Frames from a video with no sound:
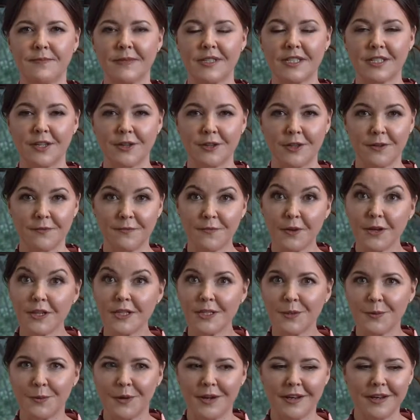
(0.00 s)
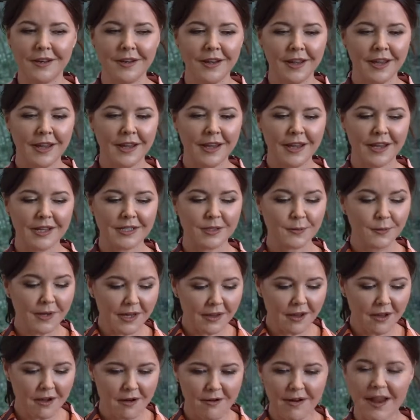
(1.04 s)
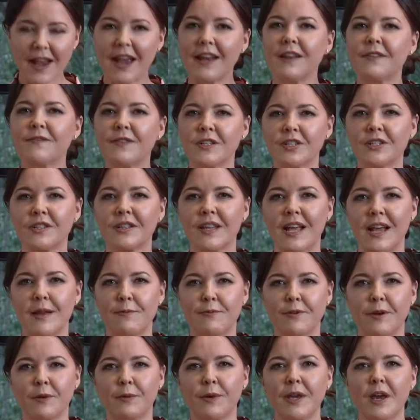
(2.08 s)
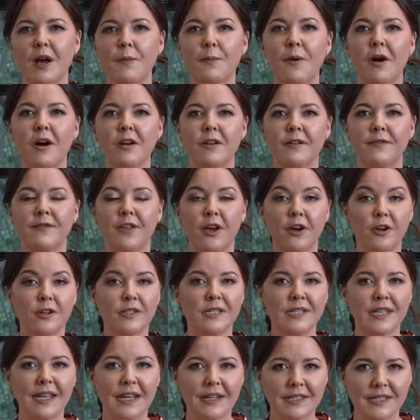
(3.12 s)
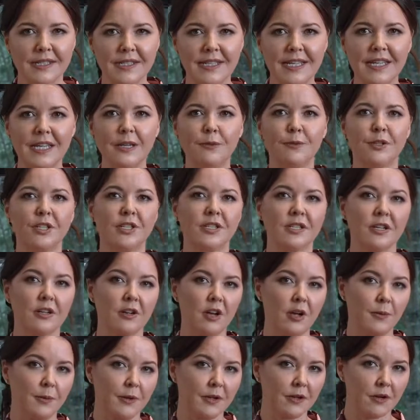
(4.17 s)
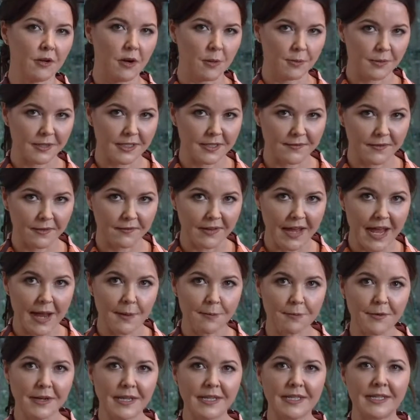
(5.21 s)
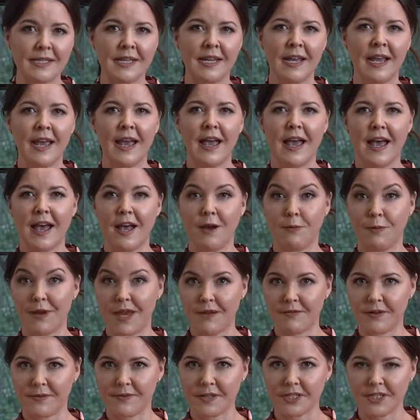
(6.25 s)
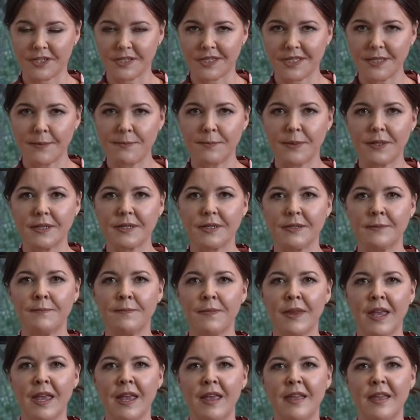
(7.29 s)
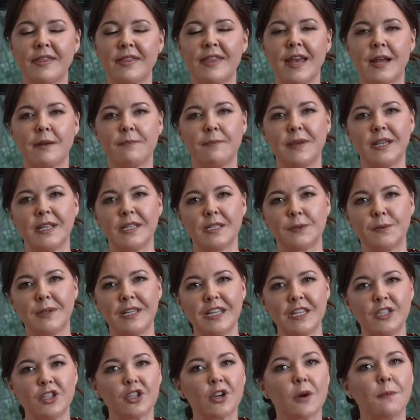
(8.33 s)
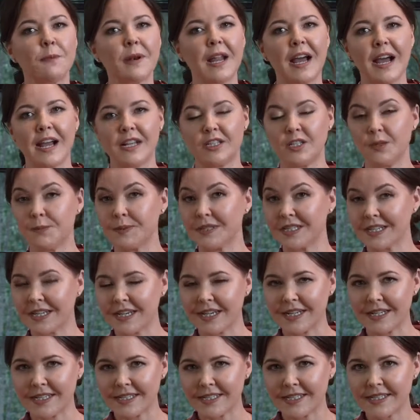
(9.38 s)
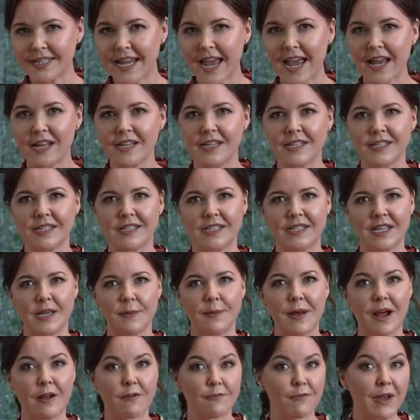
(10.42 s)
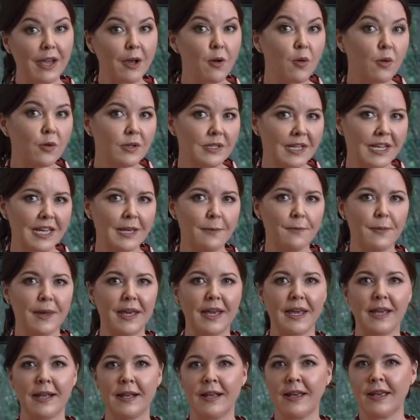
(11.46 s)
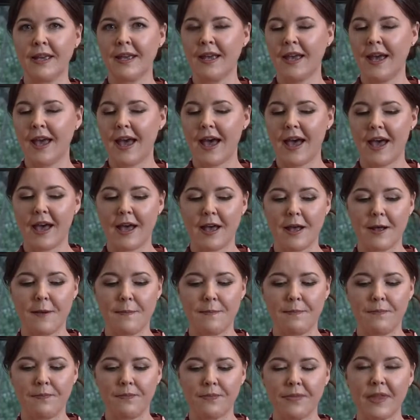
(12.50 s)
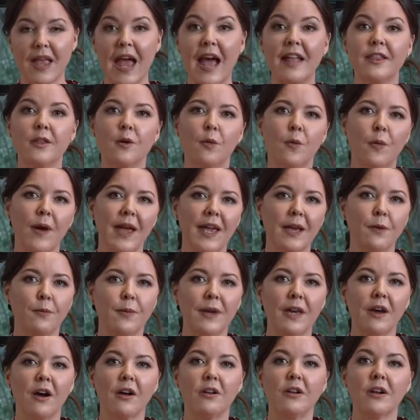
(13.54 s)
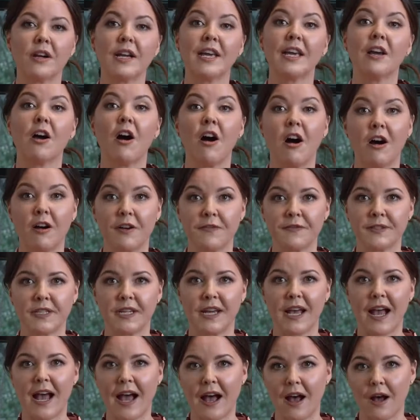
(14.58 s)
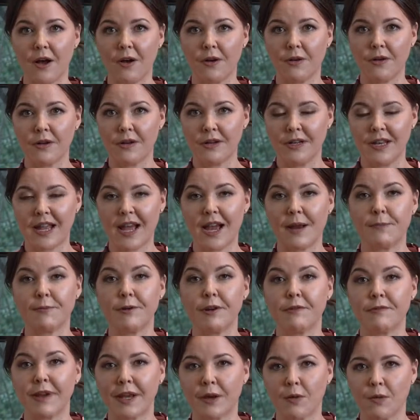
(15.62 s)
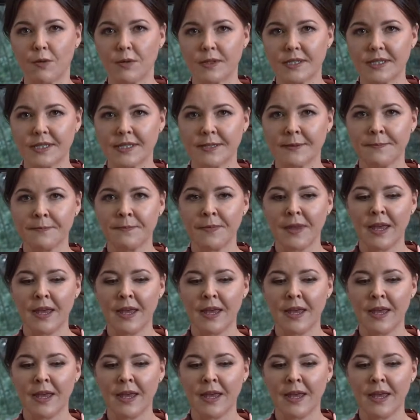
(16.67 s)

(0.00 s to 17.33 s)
So the first one is we are an official library. We are part of the OCLC, which is the Global Cooperative of Libraries. We have an official symbol. That means we need to comply to particular standards about record keeping and the way we are looking after our library records,